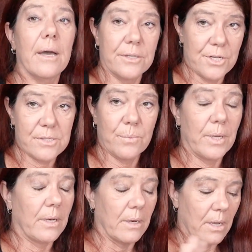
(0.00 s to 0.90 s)
I just
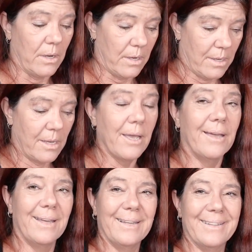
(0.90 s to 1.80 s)
went, no.
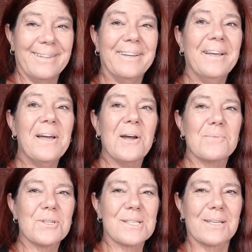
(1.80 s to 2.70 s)

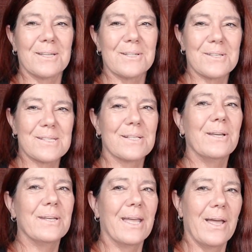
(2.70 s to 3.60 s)
I'm just going to
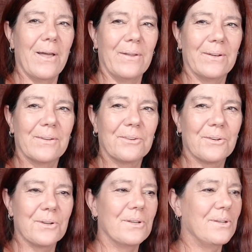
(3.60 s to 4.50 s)
slow down,
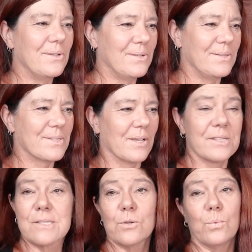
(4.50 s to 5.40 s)
cruise. I
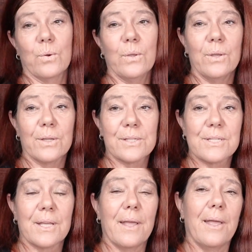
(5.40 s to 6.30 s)
still
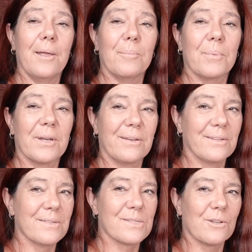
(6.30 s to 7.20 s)
worked, but I
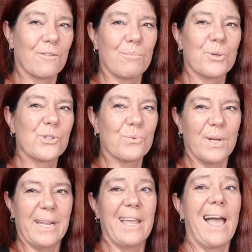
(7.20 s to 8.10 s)
didn't sort of push
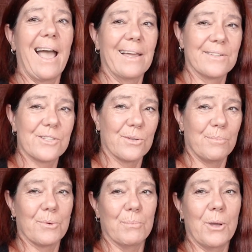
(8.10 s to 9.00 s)
really hard to
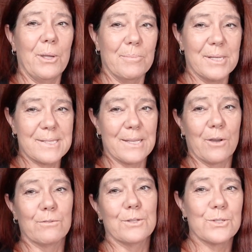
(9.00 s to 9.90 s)
promote
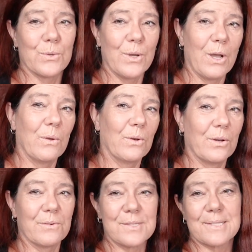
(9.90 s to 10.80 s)
myself and do a whole
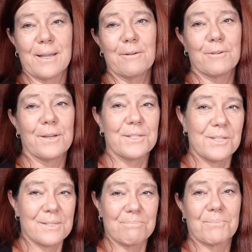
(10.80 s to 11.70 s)
lot of stuff. I
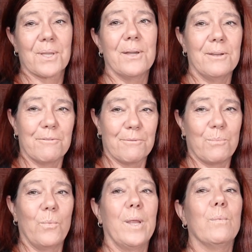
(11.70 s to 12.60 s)
just kind of
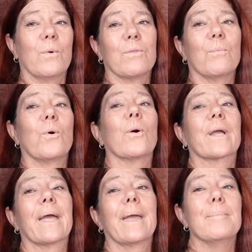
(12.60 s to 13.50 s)
went with what
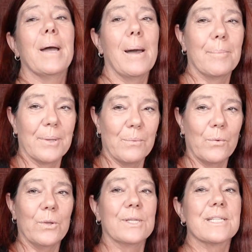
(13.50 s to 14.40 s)
came up and
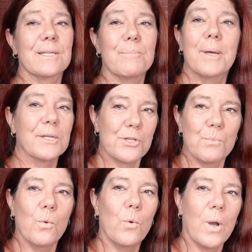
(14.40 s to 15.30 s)
worked at a much
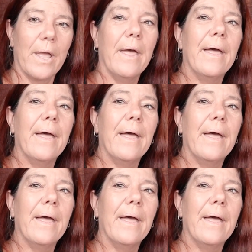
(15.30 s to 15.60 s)
more